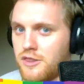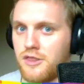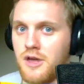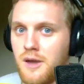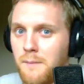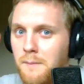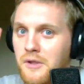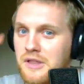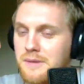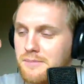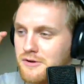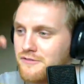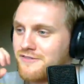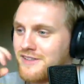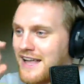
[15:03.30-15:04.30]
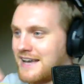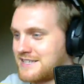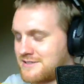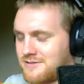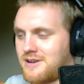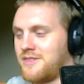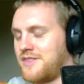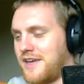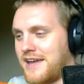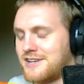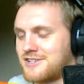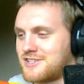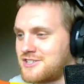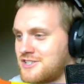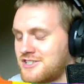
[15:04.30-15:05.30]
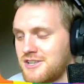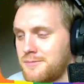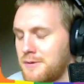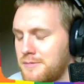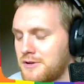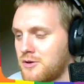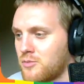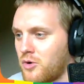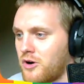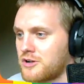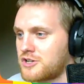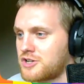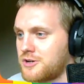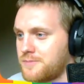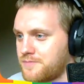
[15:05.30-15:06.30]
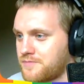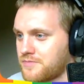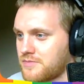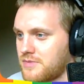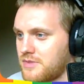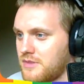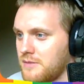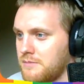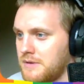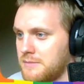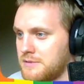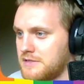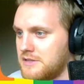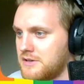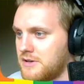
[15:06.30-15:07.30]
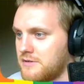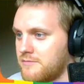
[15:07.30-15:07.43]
with bulletproof glass around the edge, just so people can watch people in the